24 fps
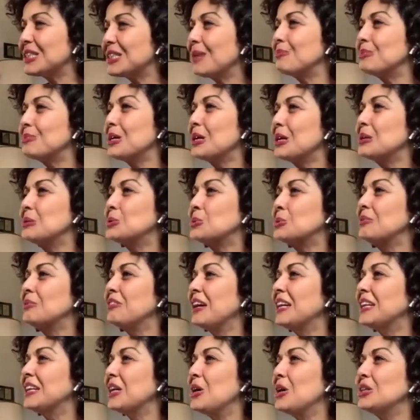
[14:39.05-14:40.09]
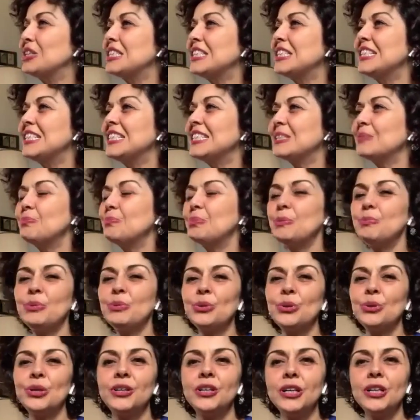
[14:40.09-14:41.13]
Sometimes we've had aunties and people
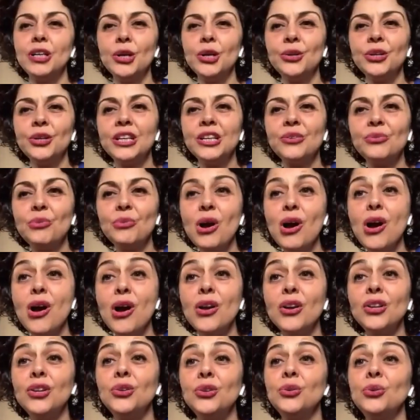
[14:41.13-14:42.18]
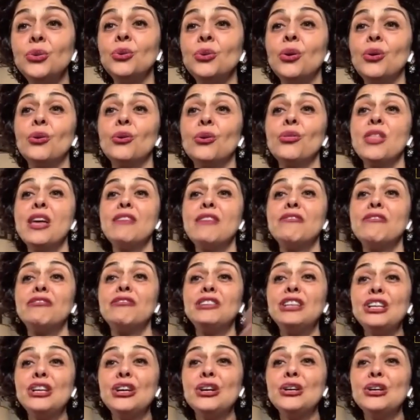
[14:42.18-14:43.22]
who are alone in Iran who are on their
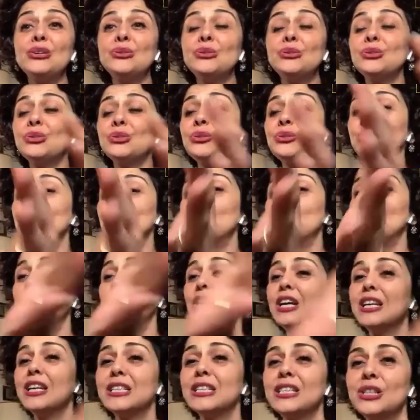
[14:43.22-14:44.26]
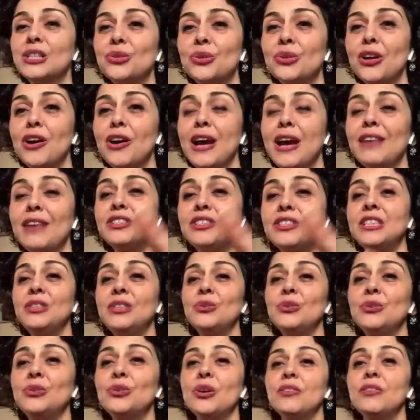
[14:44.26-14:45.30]
videos, who sit on our haft-sin on
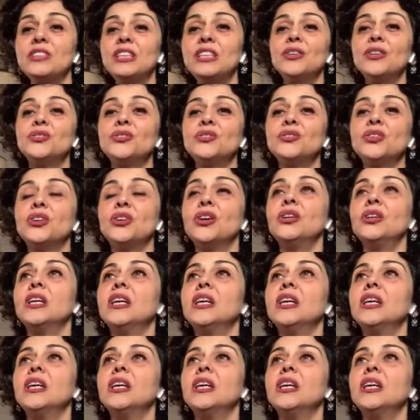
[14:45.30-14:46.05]
our videos, you know.